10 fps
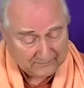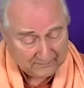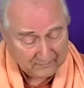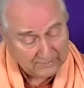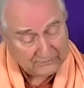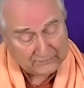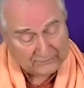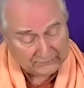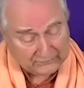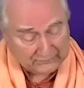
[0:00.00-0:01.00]

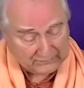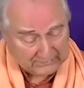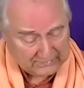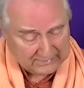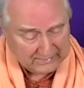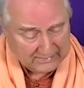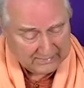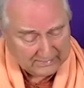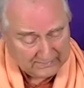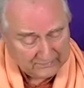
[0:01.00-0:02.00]
Restless,
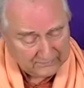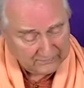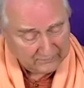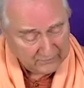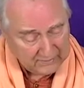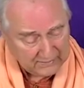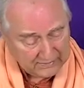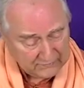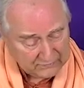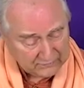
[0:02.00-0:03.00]
that is the very
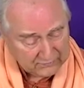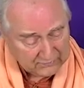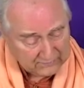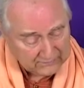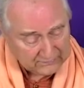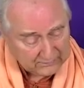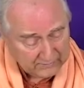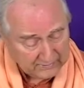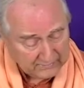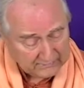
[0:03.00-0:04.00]
nature of this
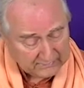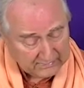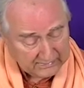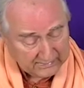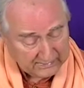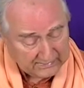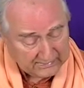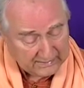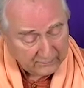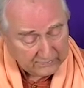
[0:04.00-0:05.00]
mind. And in
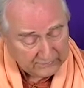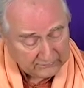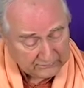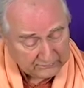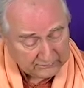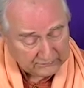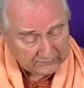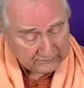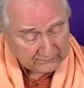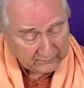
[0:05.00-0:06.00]
that
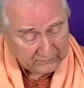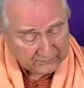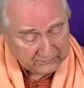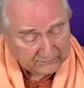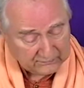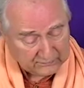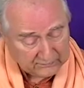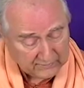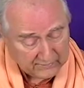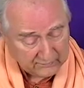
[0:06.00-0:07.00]
restlessness, the presence of
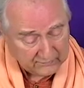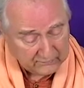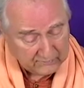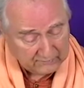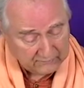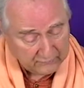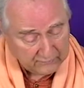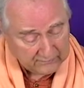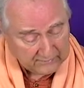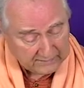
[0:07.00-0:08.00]
desires bring
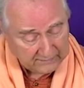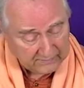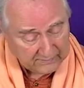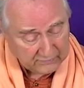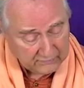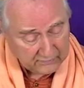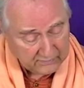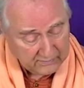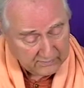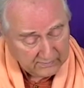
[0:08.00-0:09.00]
forth deep inner
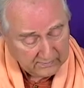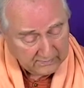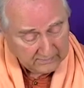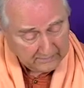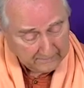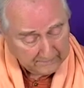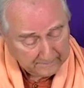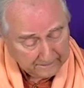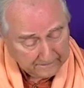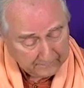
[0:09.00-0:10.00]

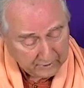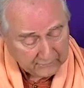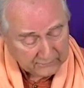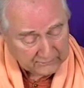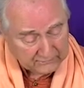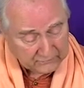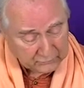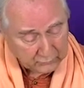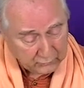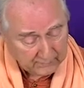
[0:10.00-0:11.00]
parts of the
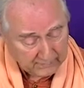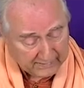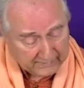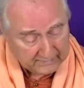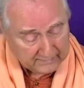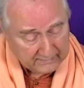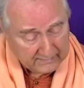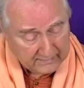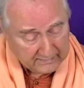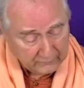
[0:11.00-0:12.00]
dual mind
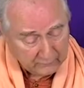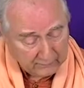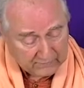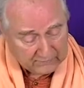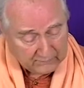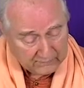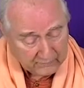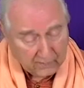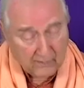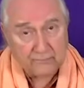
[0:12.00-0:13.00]
that were much better
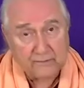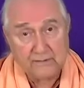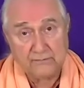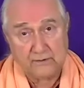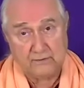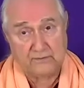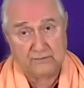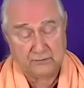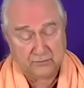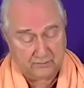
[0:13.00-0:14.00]
off left
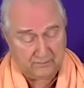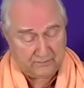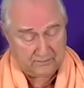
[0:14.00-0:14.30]
undisturbed.